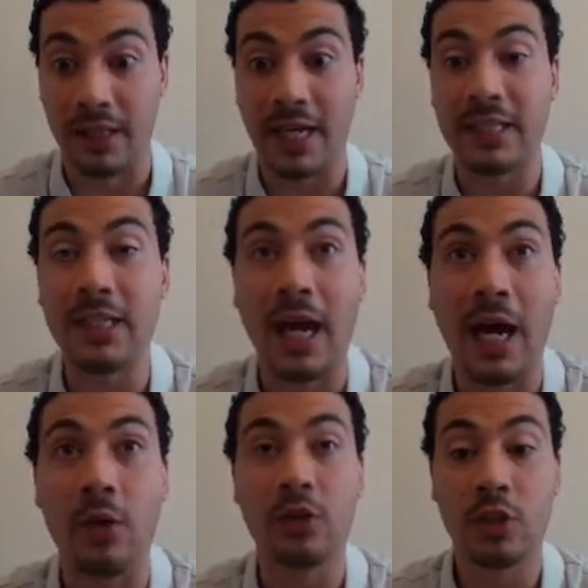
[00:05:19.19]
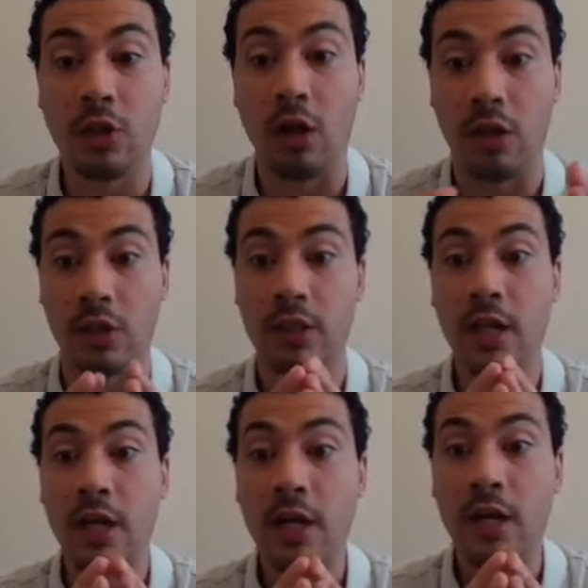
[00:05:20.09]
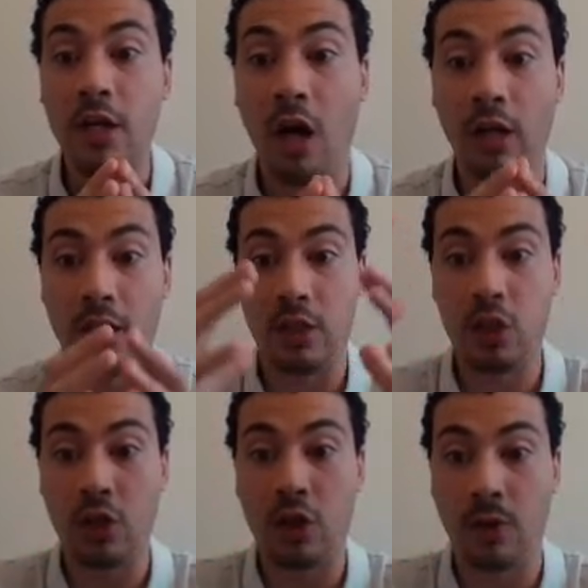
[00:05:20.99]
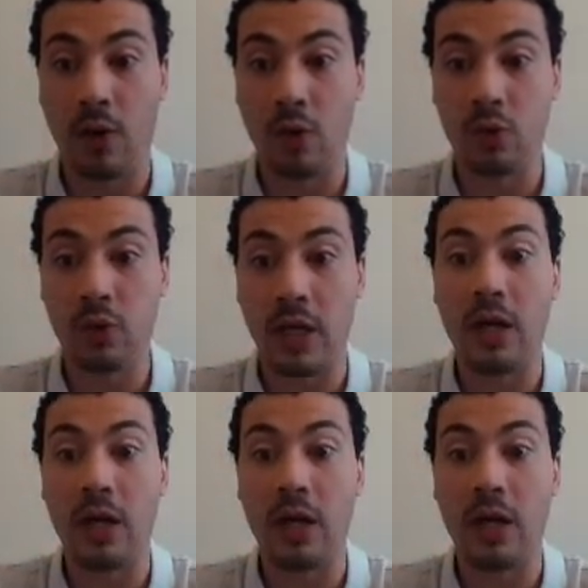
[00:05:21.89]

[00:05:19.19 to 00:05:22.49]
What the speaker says: That's how scholars' knowledge grows,